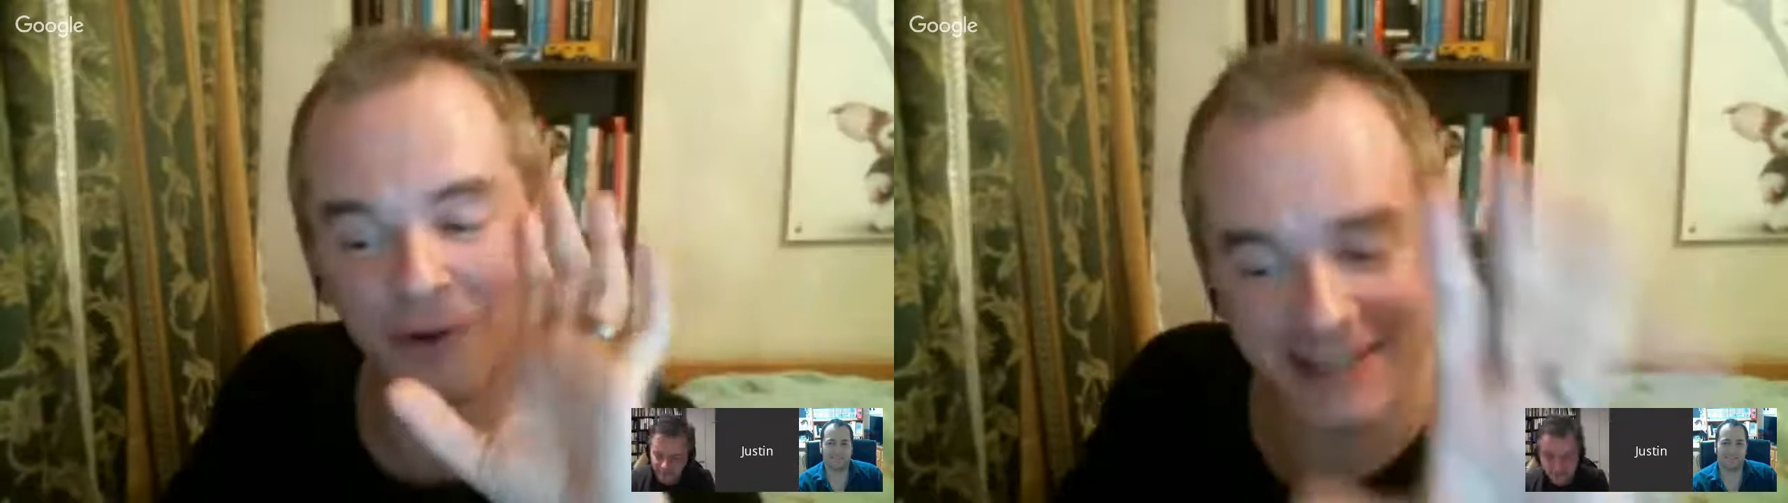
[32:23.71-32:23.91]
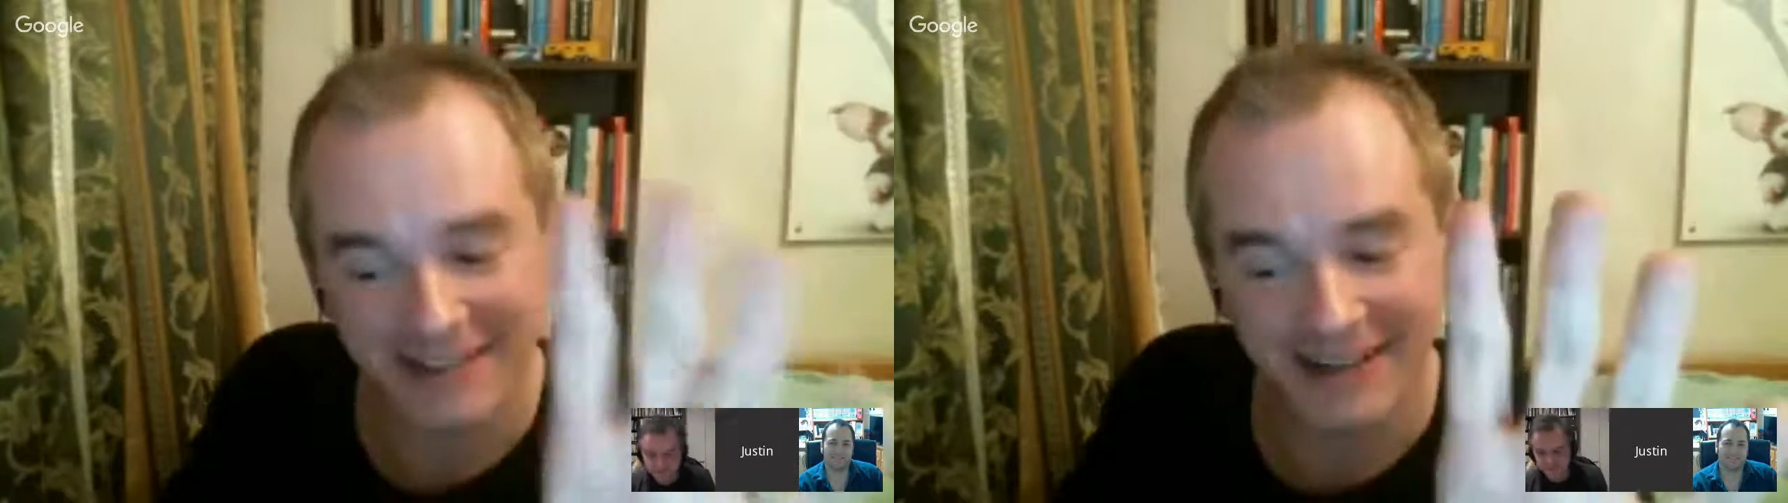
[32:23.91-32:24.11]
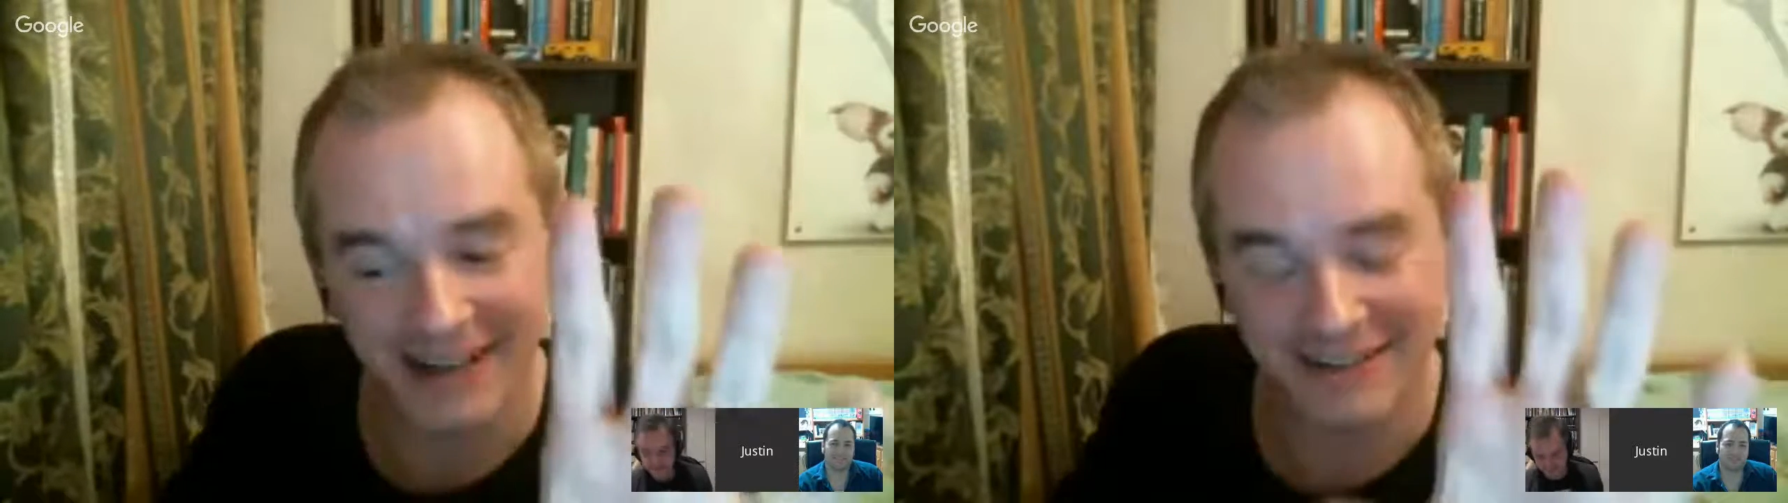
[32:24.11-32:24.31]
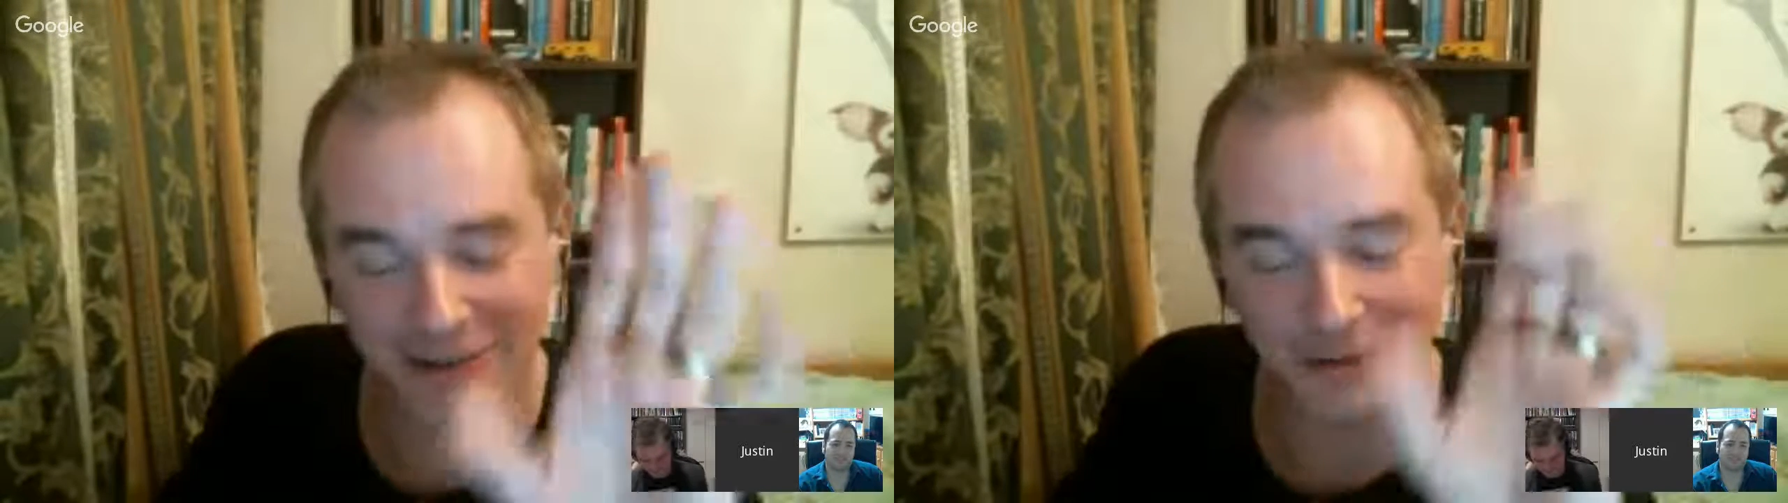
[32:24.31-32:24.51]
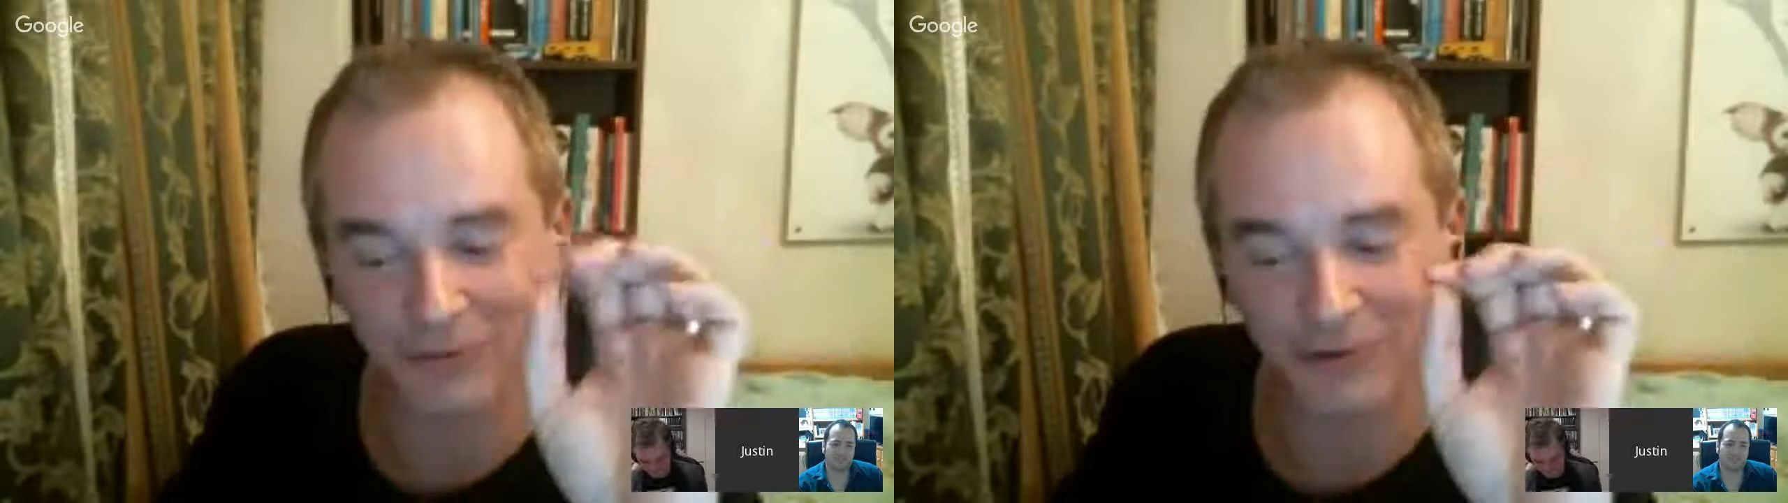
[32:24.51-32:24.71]
in that essay
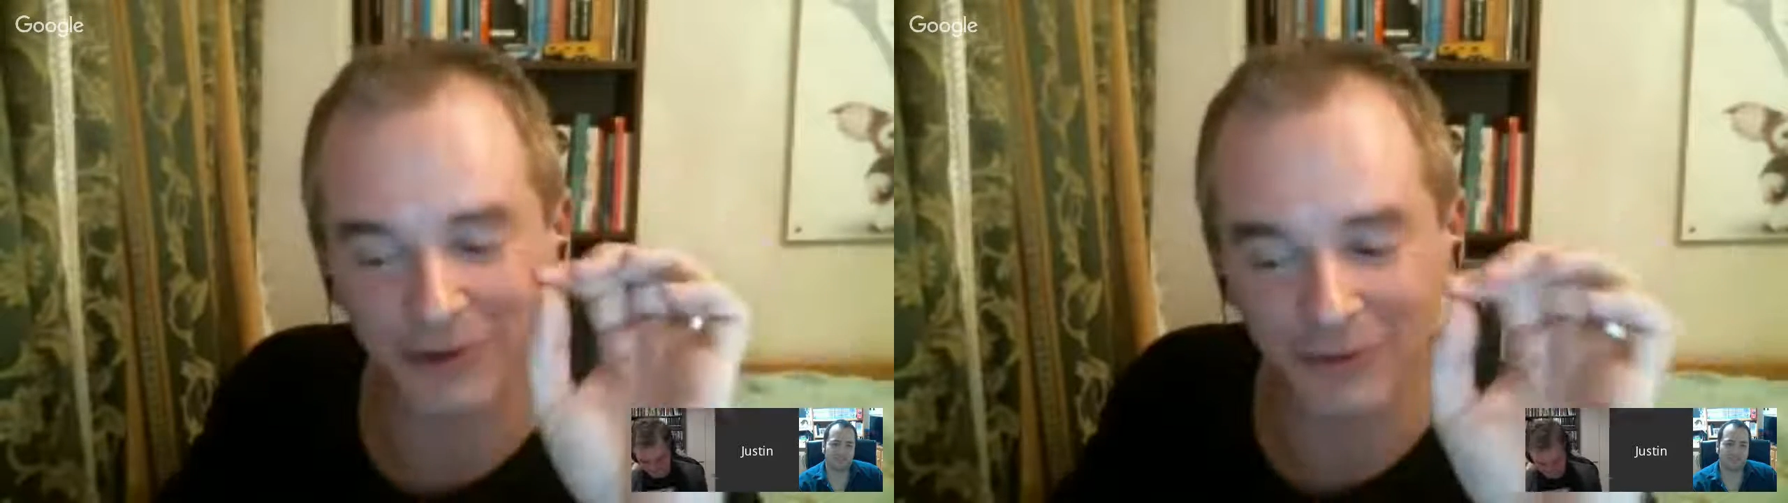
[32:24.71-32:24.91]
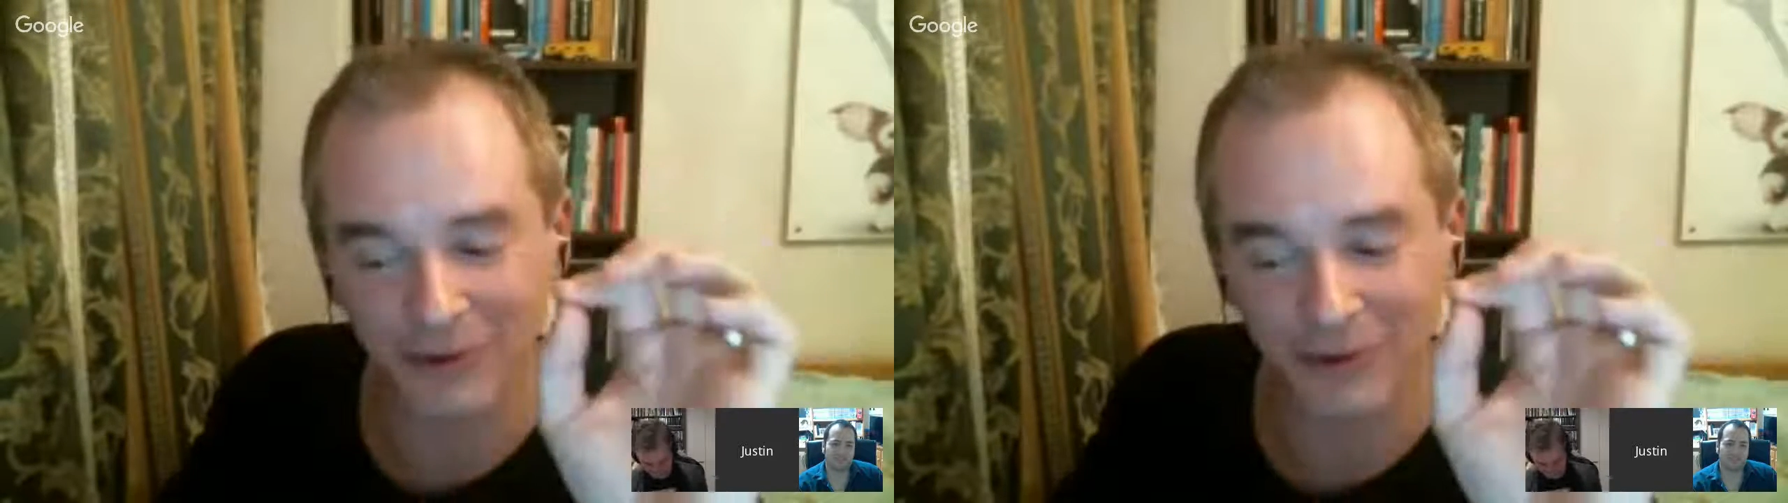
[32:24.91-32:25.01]
was really weird,